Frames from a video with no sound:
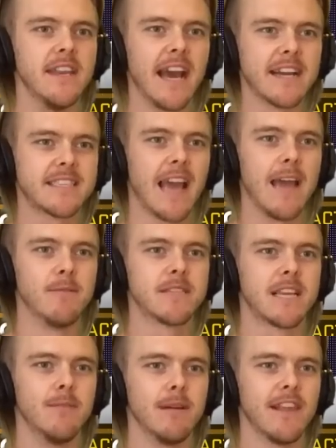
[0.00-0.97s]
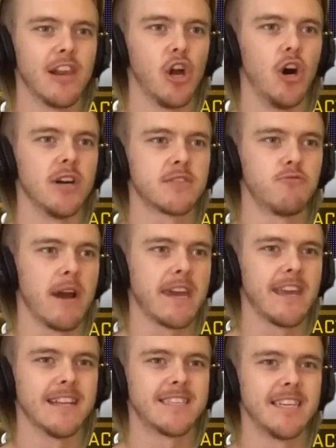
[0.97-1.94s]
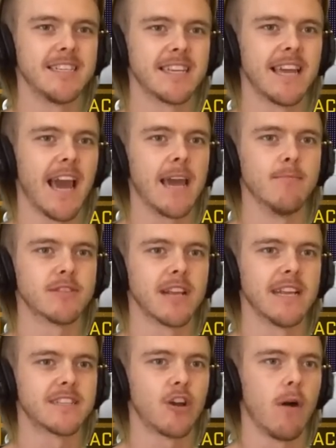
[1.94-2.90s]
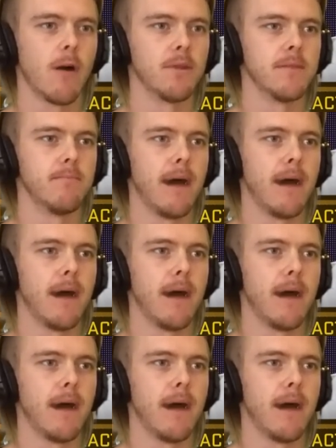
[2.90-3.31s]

next game is going to be the last regular season game, so let's go out with a